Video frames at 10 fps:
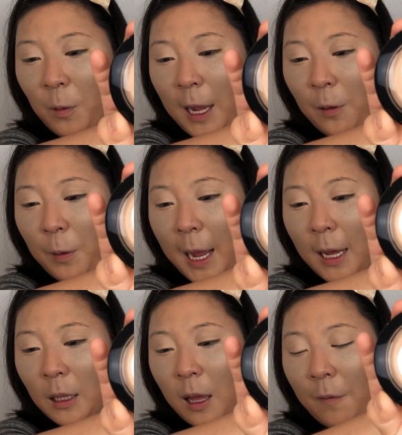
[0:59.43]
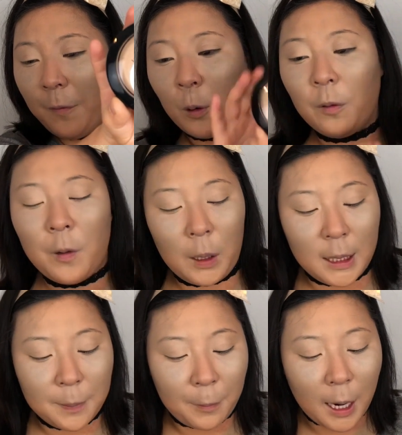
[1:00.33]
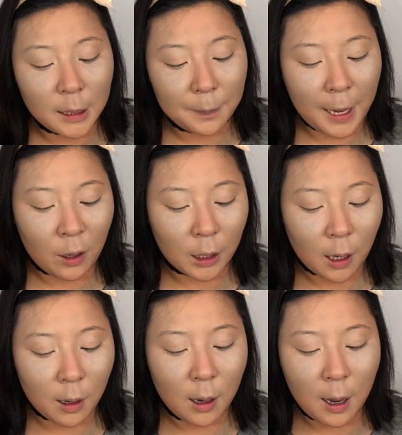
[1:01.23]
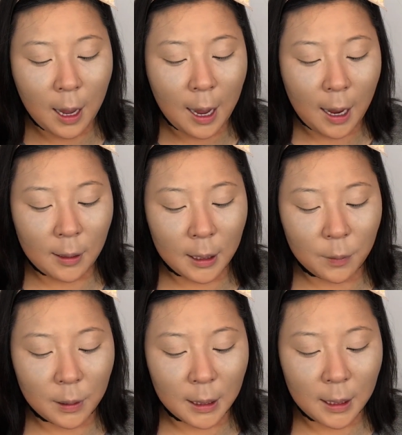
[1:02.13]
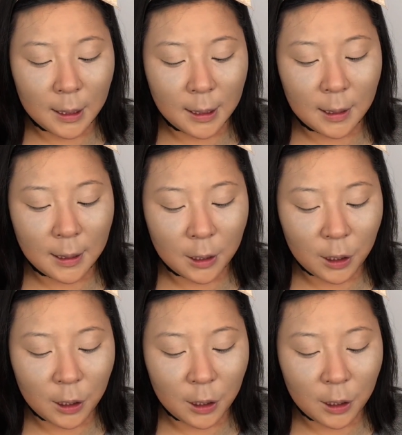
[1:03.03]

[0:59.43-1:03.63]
Wet n Wild Photofocus pressed powder, and this one's in this